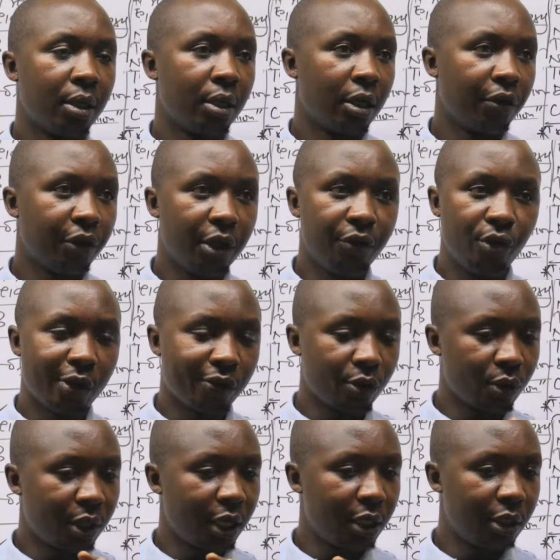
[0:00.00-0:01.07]
Even if you have
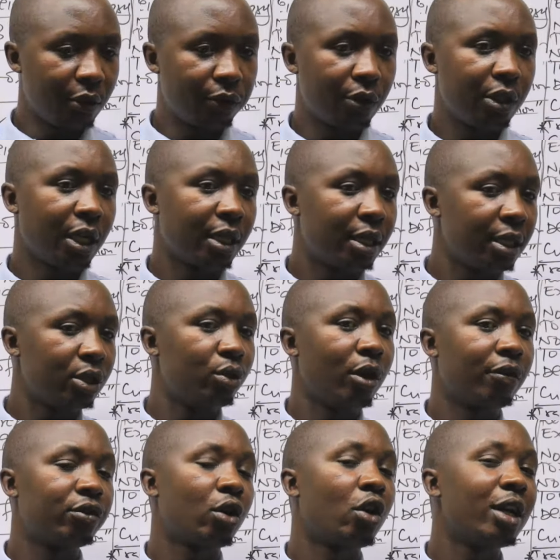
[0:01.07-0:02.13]
not done it fully, at least you
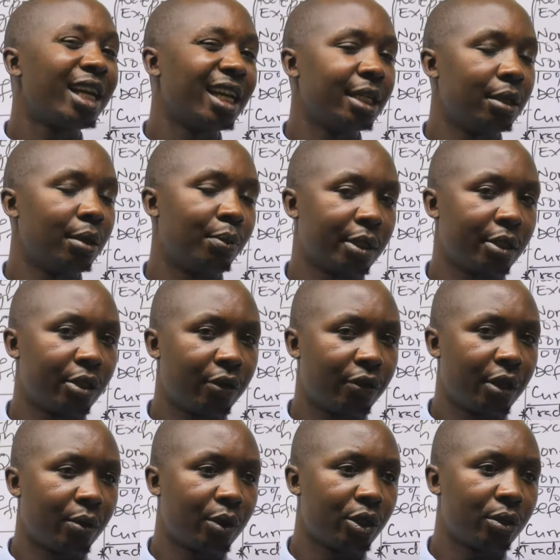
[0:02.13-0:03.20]
have scored 90% of
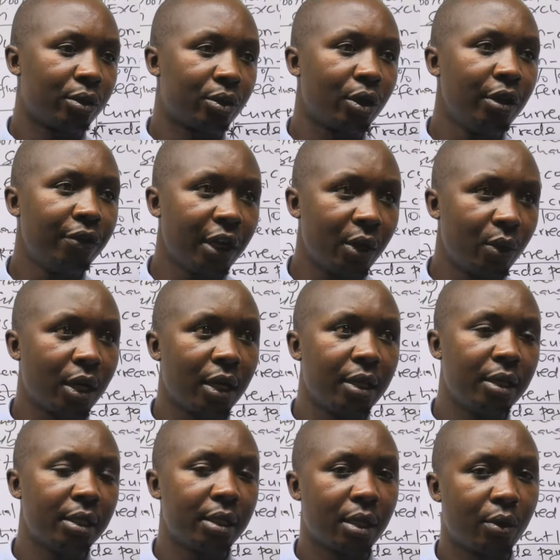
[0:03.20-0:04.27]
the question. So if I look at
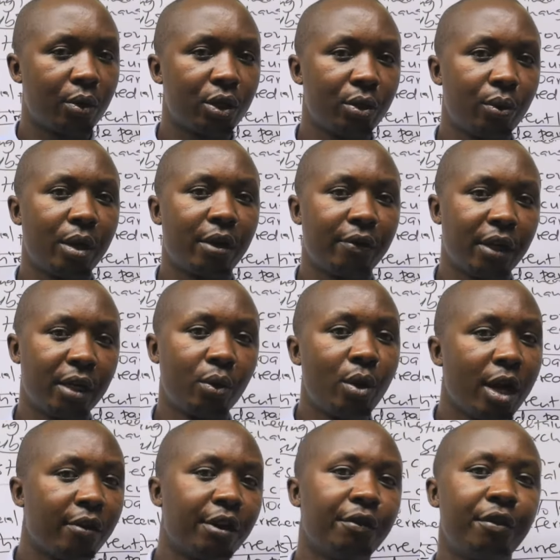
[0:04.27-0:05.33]
this question we have done, we
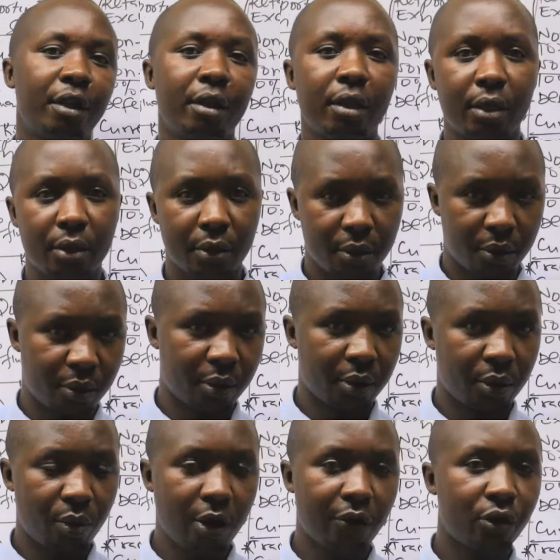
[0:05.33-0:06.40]
have everything.
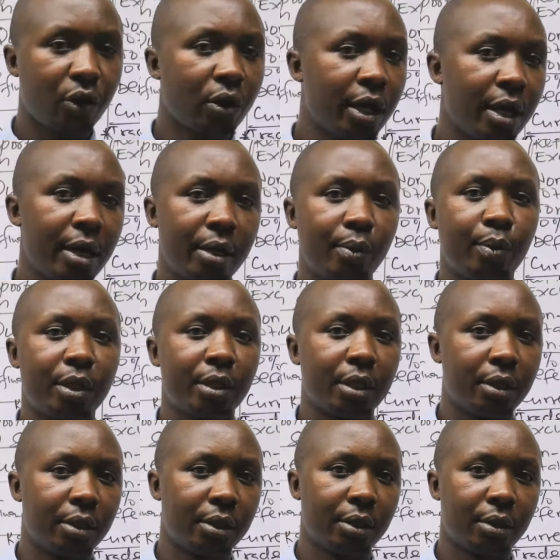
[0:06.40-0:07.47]
We have scored
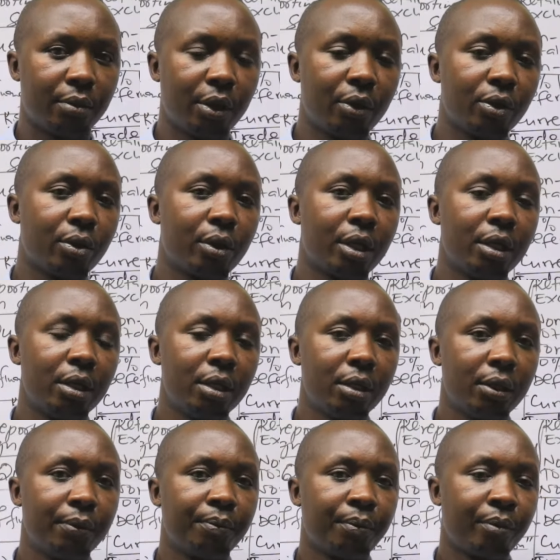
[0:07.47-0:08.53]
100%. Because already,
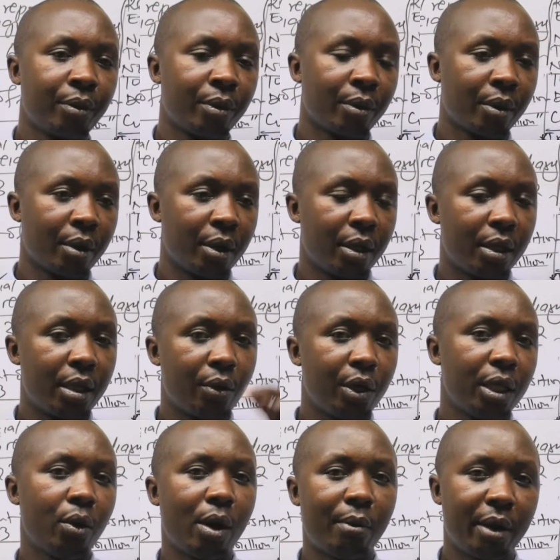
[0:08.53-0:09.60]
the way
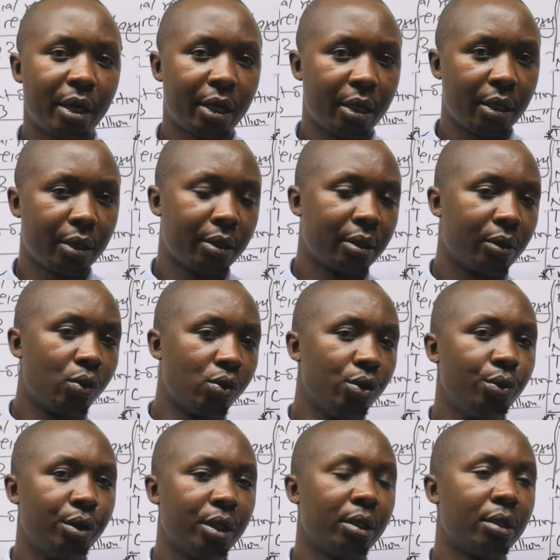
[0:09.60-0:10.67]
they were marking,
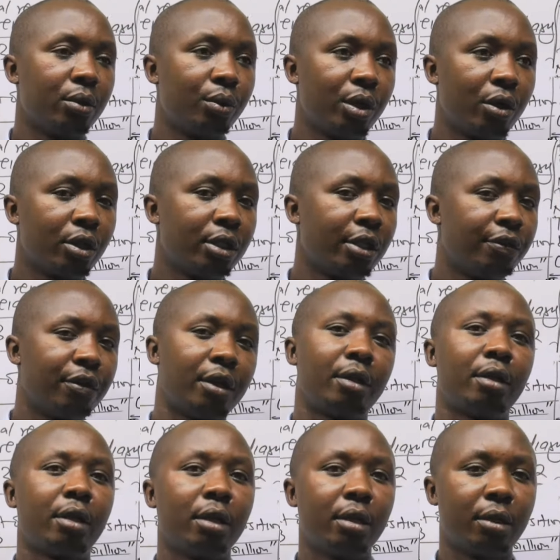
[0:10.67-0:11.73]
Goodwill, we got
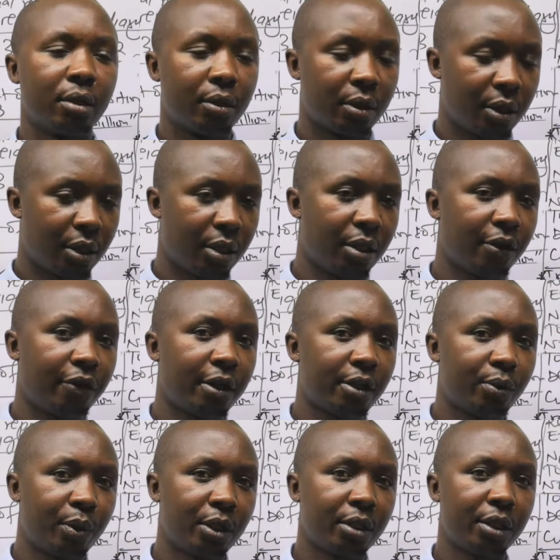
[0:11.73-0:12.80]
everything. The
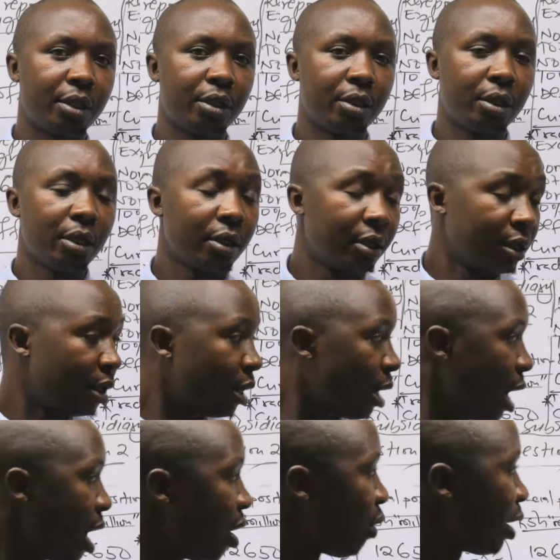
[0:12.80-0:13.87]
first part I did.
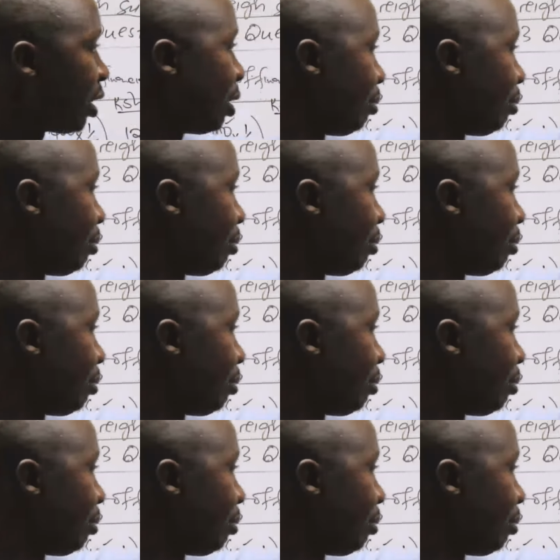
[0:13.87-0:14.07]
How are they